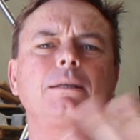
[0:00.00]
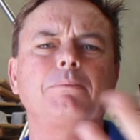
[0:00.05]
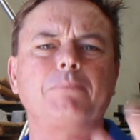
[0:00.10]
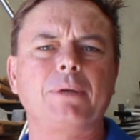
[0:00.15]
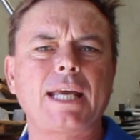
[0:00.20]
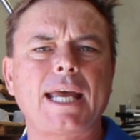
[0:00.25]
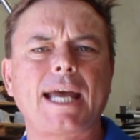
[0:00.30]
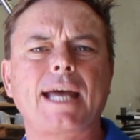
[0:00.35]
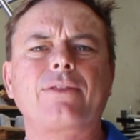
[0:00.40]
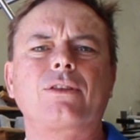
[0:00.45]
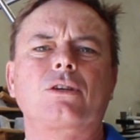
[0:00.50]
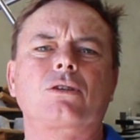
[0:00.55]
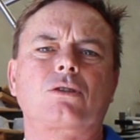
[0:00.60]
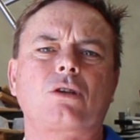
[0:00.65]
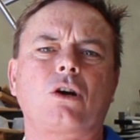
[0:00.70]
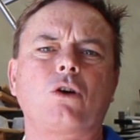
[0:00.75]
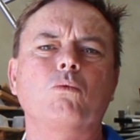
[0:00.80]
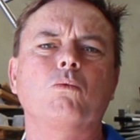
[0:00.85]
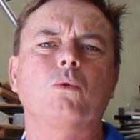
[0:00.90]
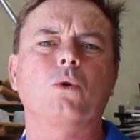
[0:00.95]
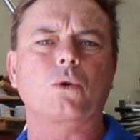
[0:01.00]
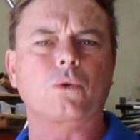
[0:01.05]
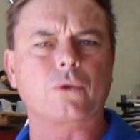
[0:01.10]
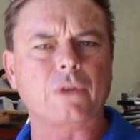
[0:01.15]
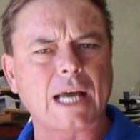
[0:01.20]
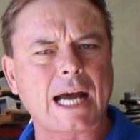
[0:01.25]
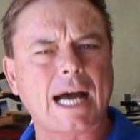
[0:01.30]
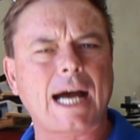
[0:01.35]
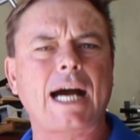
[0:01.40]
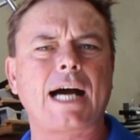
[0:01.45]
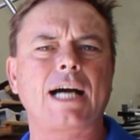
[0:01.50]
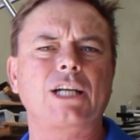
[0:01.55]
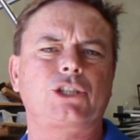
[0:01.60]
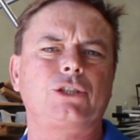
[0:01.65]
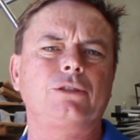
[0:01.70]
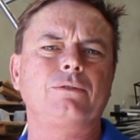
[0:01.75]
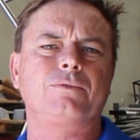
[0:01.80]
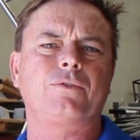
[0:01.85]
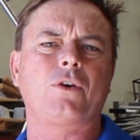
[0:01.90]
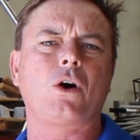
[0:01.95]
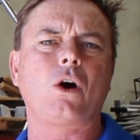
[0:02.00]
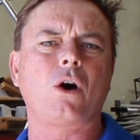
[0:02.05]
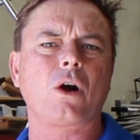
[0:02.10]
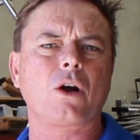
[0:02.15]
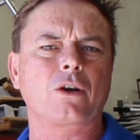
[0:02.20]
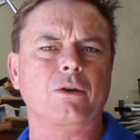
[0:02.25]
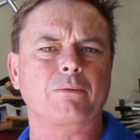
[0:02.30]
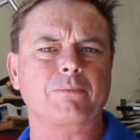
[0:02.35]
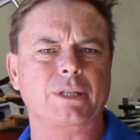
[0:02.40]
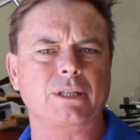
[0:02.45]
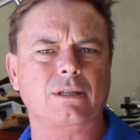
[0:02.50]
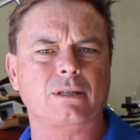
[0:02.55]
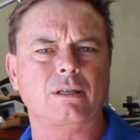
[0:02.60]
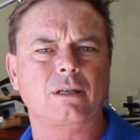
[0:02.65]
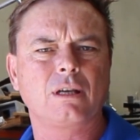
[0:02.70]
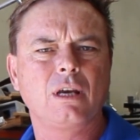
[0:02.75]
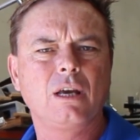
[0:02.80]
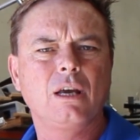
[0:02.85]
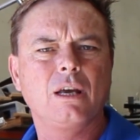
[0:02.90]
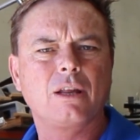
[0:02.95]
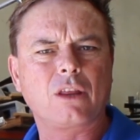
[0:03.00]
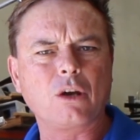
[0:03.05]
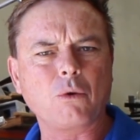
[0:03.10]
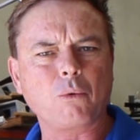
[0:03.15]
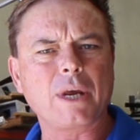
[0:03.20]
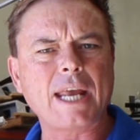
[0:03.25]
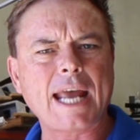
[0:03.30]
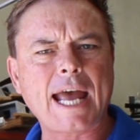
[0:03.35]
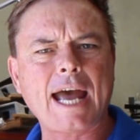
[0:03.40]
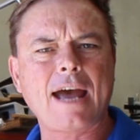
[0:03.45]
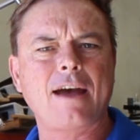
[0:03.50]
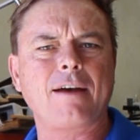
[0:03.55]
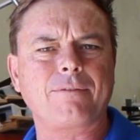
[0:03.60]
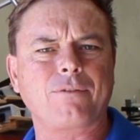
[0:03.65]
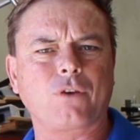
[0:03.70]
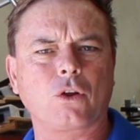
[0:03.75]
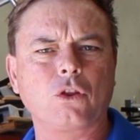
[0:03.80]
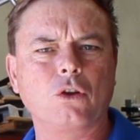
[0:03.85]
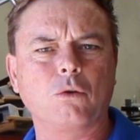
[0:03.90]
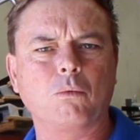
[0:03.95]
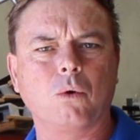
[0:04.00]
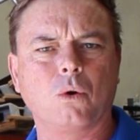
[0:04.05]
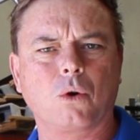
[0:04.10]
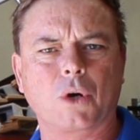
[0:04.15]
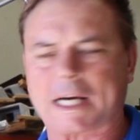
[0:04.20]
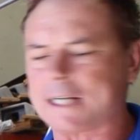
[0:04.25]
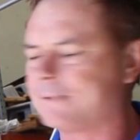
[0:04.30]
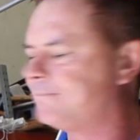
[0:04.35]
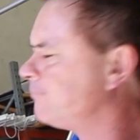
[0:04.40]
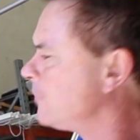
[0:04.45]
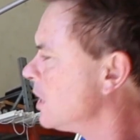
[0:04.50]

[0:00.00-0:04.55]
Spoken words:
to be out in the salt water and the harsh environments that we have on the water.